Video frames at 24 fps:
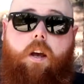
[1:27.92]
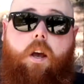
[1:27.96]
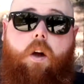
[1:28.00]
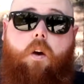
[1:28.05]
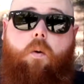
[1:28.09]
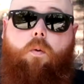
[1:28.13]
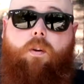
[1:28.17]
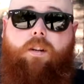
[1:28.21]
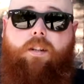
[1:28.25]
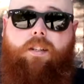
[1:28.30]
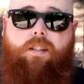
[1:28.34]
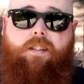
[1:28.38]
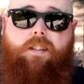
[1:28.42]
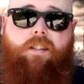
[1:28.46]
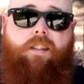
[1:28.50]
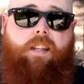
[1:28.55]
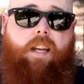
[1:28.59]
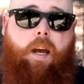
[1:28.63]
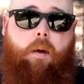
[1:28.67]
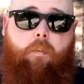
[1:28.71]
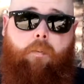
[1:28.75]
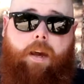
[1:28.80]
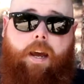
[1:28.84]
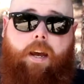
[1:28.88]
which isn't
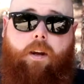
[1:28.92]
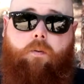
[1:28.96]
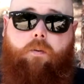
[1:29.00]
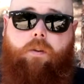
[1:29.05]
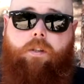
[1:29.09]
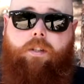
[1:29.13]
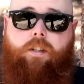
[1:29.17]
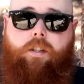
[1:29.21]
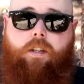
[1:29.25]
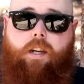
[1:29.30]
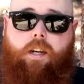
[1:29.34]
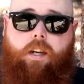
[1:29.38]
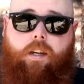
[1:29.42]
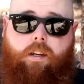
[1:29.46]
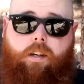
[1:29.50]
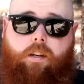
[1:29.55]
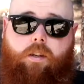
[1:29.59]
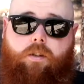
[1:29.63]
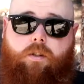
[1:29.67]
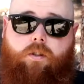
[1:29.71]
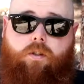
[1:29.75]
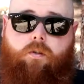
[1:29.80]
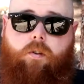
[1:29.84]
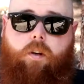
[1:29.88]
that bad once you get
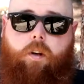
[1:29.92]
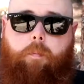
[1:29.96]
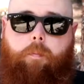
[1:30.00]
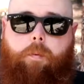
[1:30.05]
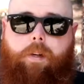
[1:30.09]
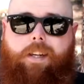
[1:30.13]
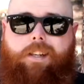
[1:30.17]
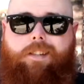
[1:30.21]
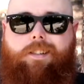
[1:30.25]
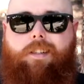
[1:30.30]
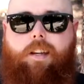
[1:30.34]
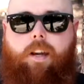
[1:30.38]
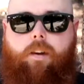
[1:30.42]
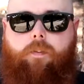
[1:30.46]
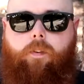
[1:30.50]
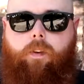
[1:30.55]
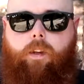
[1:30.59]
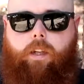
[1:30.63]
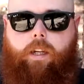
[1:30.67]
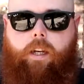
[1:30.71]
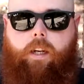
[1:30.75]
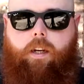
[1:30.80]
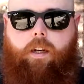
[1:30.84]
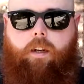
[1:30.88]
used to it, but it's
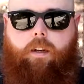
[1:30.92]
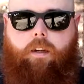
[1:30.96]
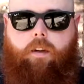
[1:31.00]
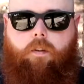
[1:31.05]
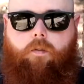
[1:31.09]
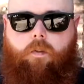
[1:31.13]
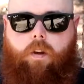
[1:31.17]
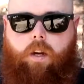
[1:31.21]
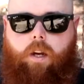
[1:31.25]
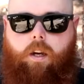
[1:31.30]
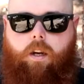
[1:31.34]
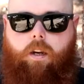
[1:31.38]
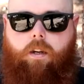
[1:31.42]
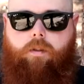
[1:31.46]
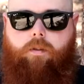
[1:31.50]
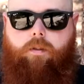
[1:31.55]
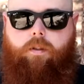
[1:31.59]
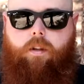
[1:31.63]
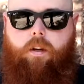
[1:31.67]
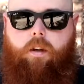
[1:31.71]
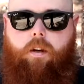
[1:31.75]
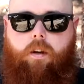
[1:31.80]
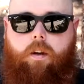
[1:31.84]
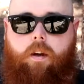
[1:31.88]
definitely an
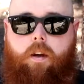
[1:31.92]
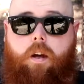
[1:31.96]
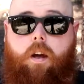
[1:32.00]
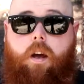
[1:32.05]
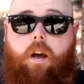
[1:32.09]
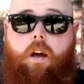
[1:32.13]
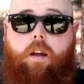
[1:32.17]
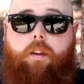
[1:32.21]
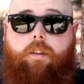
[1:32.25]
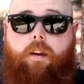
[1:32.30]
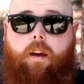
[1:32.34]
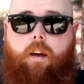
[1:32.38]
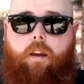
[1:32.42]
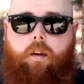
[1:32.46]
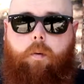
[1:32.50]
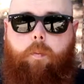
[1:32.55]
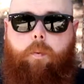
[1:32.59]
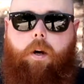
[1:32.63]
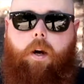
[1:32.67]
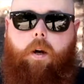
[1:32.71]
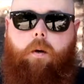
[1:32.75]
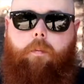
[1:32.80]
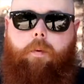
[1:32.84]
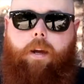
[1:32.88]
inconvenience. The other
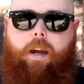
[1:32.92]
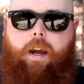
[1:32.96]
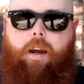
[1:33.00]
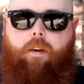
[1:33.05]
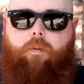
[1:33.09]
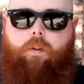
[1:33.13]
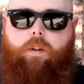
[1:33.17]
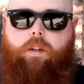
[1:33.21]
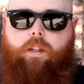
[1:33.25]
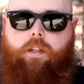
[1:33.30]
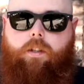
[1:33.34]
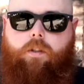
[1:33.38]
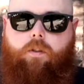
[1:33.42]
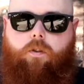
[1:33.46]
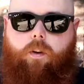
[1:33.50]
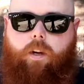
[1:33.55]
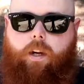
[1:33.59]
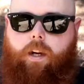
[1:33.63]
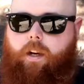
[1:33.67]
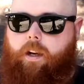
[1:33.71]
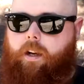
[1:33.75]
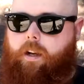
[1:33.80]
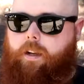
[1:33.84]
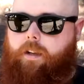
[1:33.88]
problem I have with the
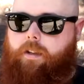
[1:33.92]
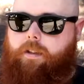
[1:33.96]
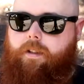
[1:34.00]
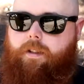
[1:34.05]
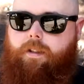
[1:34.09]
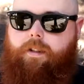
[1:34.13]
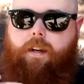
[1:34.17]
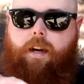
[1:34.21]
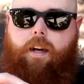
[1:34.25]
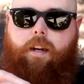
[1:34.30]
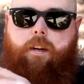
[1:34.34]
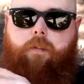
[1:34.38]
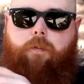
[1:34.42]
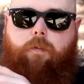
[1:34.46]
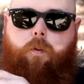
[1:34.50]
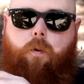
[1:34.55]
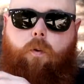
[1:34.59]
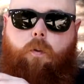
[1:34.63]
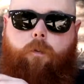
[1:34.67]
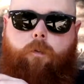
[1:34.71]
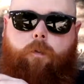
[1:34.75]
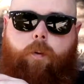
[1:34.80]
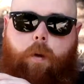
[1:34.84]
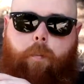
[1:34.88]
screen is it's not a
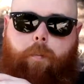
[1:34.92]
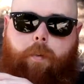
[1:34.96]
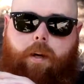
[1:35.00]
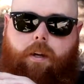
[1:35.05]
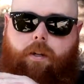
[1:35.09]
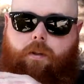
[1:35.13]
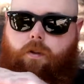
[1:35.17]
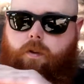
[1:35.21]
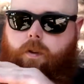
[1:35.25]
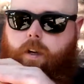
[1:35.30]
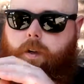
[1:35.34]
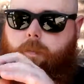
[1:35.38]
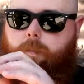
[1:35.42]
full flip out screen.